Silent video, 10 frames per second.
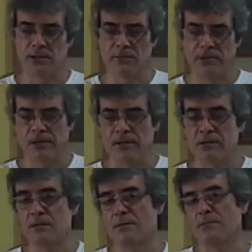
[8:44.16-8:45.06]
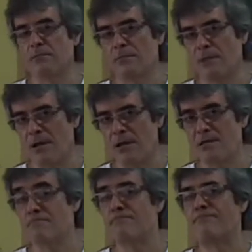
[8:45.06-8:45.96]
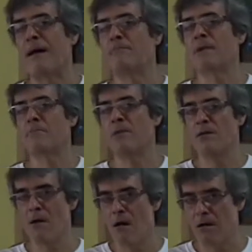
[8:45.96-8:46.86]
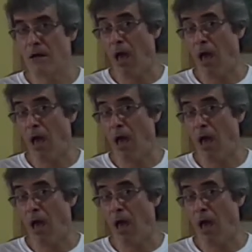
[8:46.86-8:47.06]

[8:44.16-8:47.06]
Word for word: because it's Batman Beyond.